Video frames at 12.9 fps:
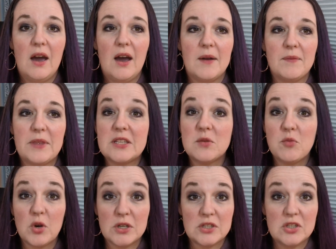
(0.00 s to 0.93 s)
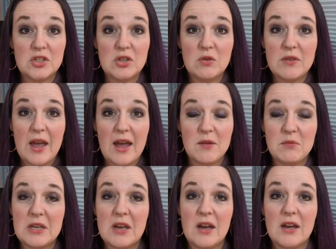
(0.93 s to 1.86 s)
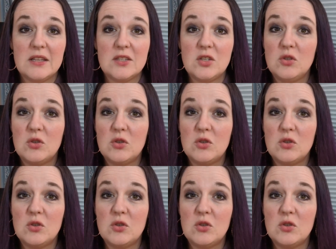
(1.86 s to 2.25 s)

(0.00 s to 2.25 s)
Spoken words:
It's important to do that because you